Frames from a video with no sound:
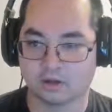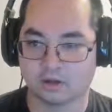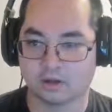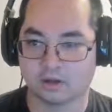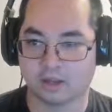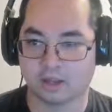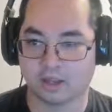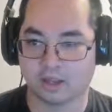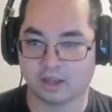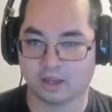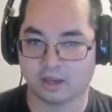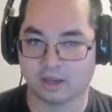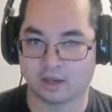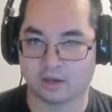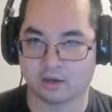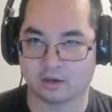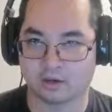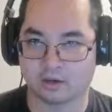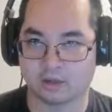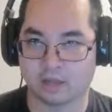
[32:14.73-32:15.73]

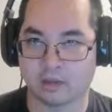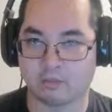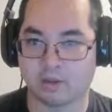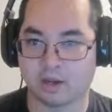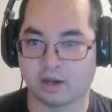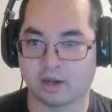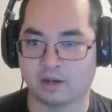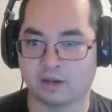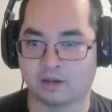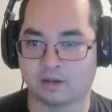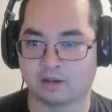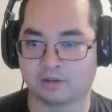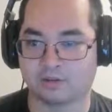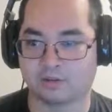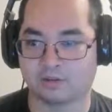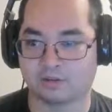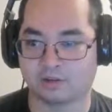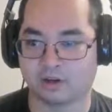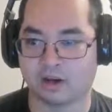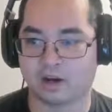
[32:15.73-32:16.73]
and they made it in its entire